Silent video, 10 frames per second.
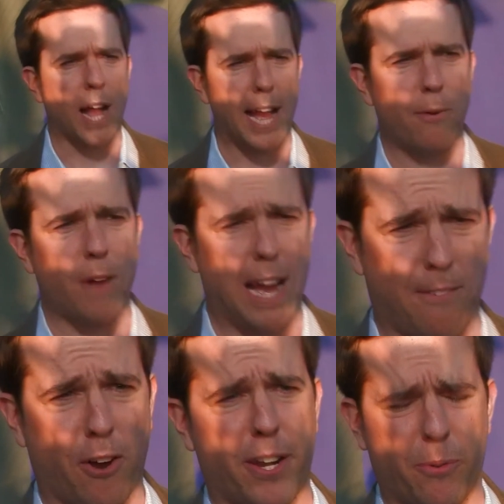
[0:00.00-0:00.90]
I've
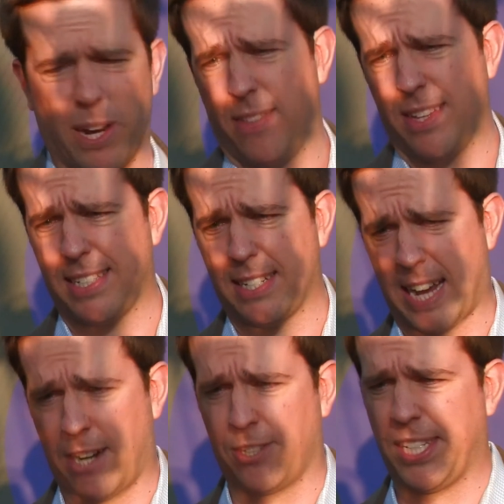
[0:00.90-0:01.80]
already written this
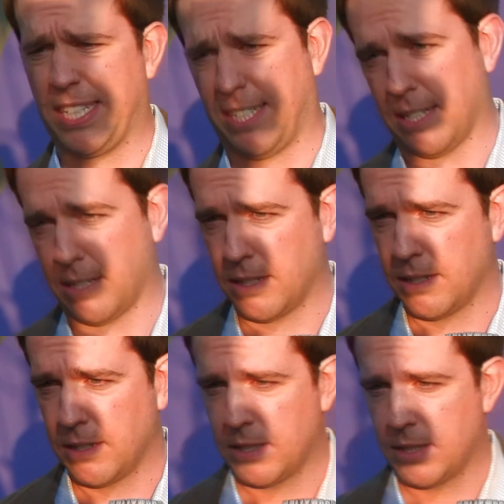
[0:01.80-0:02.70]
entire season,
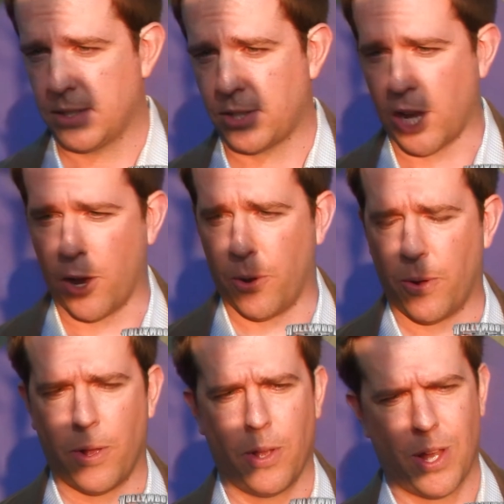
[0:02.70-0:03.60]
so.
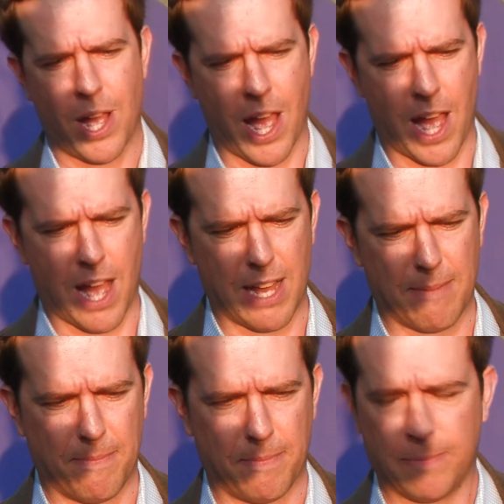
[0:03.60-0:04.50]

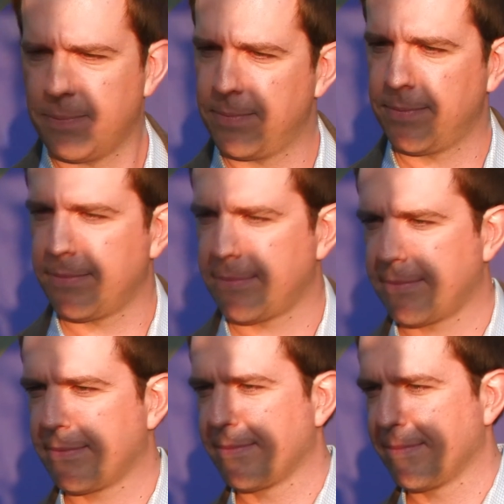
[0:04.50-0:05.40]
I'm using a lot more
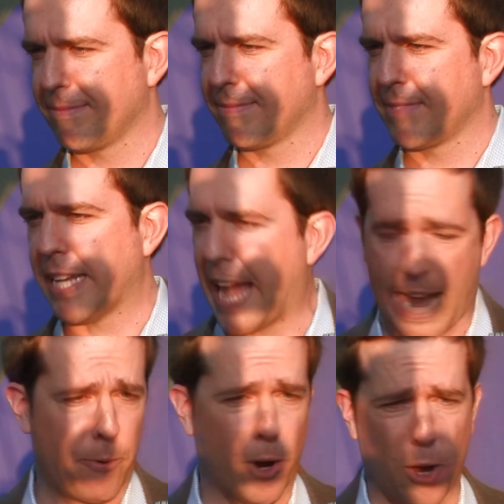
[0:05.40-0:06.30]
of you, right? Yeah,
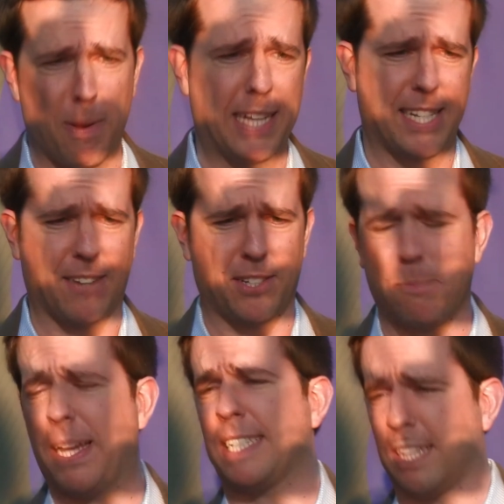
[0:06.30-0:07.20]
I wrote myself. It's
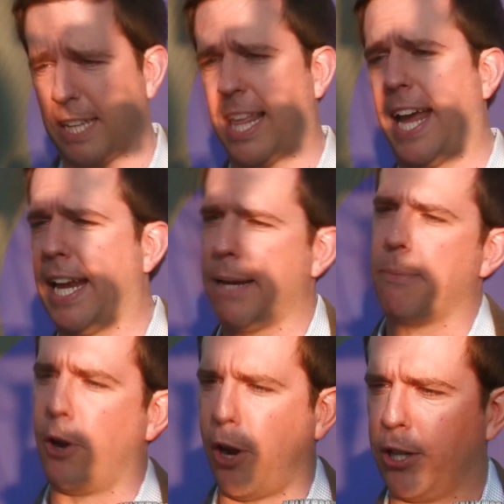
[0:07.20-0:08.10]
basically the Andy
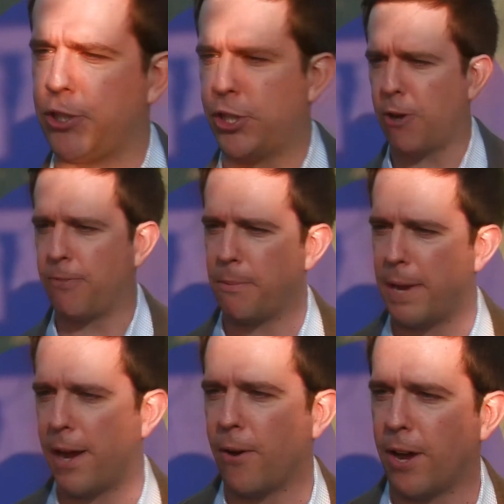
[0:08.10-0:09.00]
Bernard show from
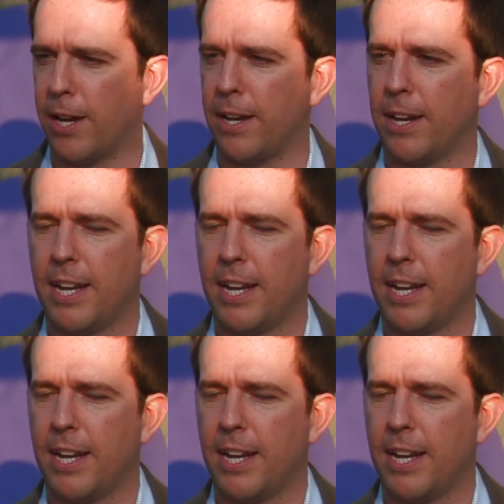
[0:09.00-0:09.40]
now on.